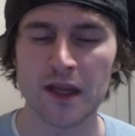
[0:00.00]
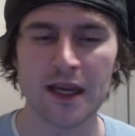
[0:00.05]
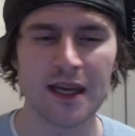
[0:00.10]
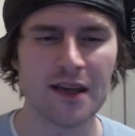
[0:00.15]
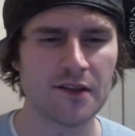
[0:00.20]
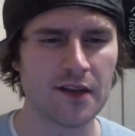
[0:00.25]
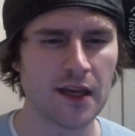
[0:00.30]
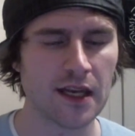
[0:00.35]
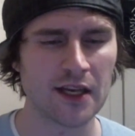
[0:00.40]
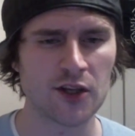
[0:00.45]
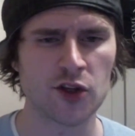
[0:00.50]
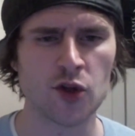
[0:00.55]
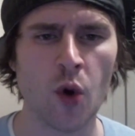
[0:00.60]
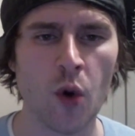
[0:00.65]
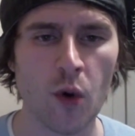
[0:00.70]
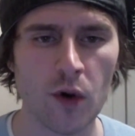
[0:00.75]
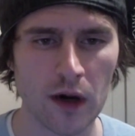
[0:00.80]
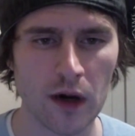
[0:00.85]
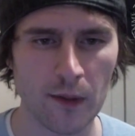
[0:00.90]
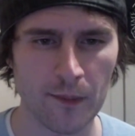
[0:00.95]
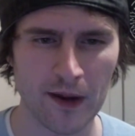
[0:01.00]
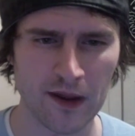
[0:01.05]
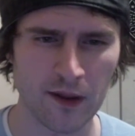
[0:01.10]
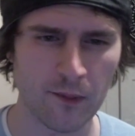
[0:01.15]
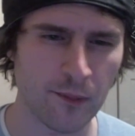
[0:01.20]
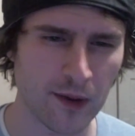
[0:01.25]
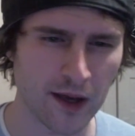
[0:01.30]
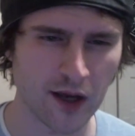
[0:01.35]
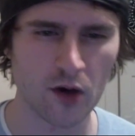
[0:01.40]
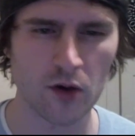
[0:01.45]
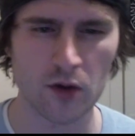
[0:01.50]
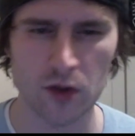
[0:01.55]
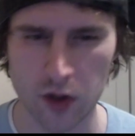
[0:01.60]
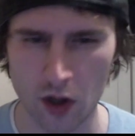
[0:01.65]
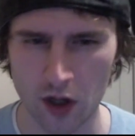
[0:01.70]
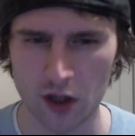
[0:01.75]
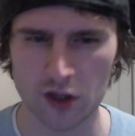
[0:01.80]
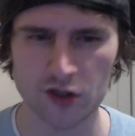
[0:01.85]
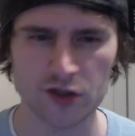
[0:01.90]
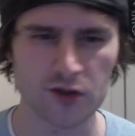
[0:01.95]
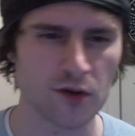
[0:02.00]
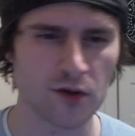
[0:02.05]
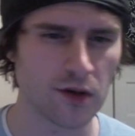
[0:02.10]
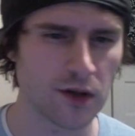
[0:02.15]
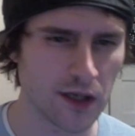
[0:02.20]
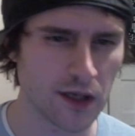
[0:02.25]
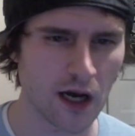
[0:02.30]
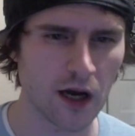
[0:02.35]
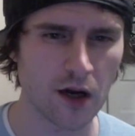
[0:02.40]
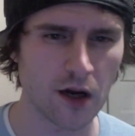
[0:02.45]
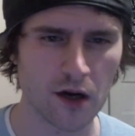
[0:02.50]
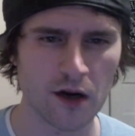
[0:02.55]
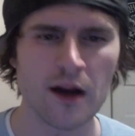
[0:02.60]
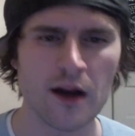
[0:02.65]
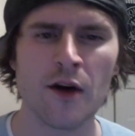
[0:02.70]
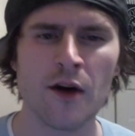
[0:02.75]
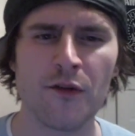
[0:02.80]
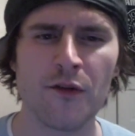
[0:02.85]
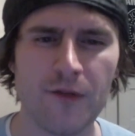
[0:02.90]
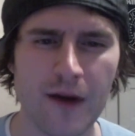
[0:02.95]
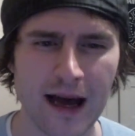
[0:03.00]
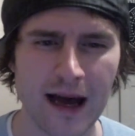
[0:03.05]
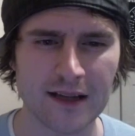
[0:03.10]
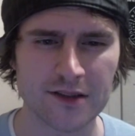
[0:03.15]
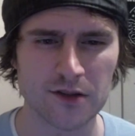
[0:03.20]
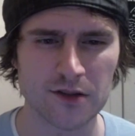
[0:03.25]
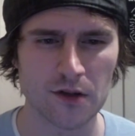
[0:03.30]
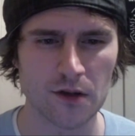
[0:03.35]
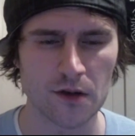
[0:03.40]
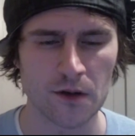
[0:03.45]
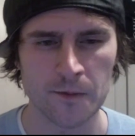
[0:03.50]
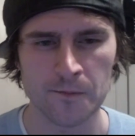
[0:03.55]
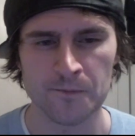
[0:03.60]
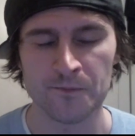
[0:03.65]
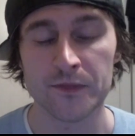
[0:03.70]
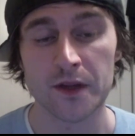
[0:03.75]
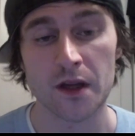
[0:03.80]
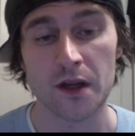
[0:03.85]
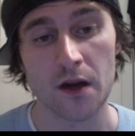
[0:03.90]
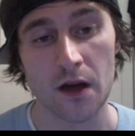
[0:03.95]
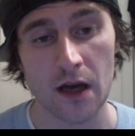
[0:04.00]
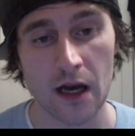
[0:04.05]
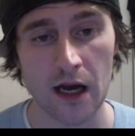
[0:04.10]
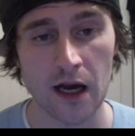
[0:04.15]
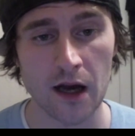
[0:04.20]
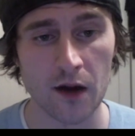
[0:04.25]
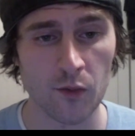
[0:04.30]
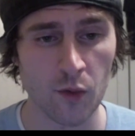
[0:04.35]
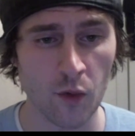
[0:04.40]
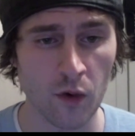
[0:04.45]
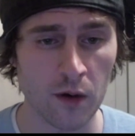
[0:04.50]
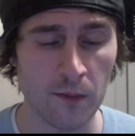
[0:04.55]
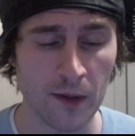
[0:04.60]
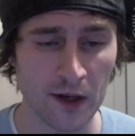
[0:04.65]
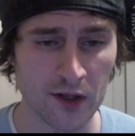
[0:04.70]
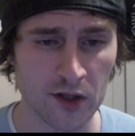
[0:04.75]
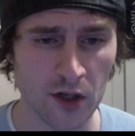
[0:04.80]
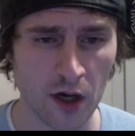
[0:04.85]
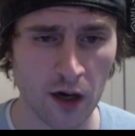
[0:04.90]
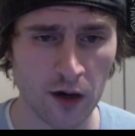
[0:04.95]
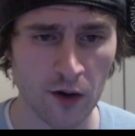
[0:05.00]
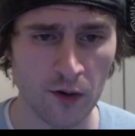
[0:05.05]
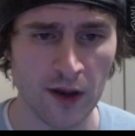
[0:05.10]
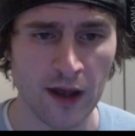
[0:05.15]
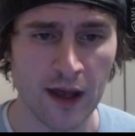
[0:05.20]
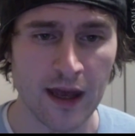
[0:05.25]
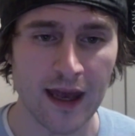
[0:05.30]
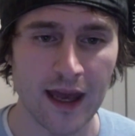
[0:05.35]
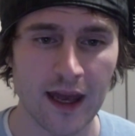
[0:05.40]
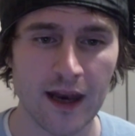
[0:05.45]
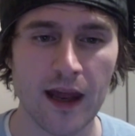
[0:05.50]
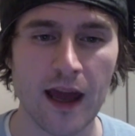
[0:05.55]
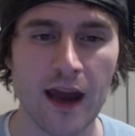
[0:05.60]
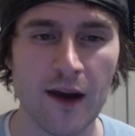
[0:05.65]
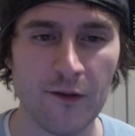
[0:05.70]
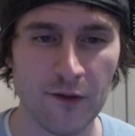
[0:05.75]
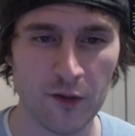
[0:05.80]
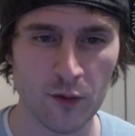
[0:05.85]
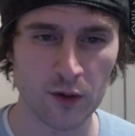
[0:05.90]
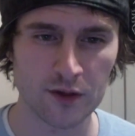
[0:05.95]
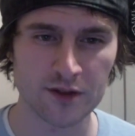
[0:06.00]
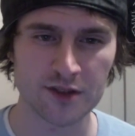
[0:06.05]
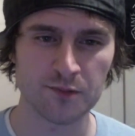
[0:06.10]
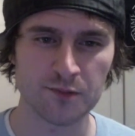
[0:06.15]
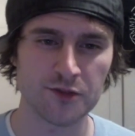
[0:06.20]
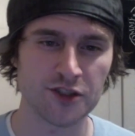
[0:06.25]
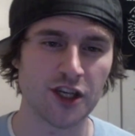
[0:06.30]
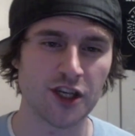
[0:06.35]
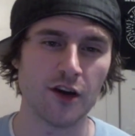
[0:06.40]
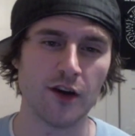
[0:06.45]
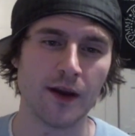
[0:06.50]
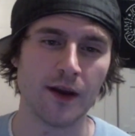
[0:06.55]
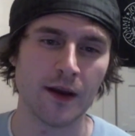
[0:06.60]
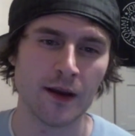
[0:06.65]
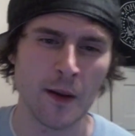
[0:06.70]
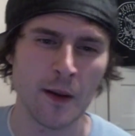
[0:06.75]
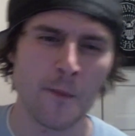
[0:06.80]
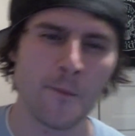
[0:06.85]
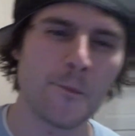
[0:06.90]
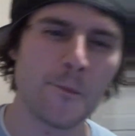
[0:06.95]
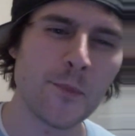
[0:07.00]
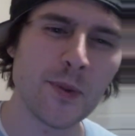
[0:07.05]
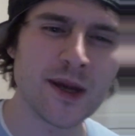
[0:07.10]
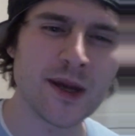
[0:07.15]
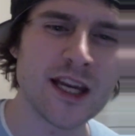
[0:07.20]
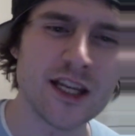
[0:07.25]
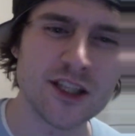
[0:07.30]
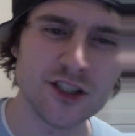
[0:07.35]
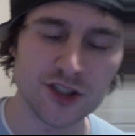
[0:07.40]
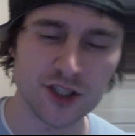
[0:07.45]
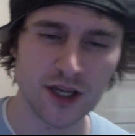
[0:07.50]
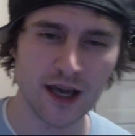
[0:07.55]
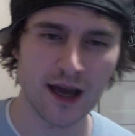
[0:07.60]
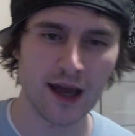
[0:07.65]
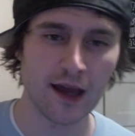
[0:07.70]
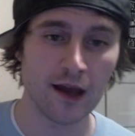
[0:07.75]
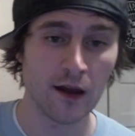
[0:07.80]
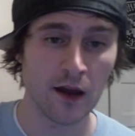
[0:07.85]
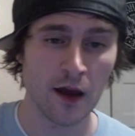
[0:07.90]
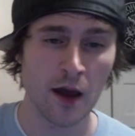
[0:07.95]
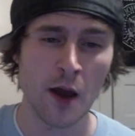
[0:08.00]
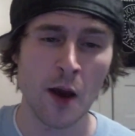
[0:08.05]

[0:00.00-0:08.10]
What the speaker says: He's getting torn up by the bigger, larger, younger, faster Rory MacDonald, and everyone's cheering, BJ,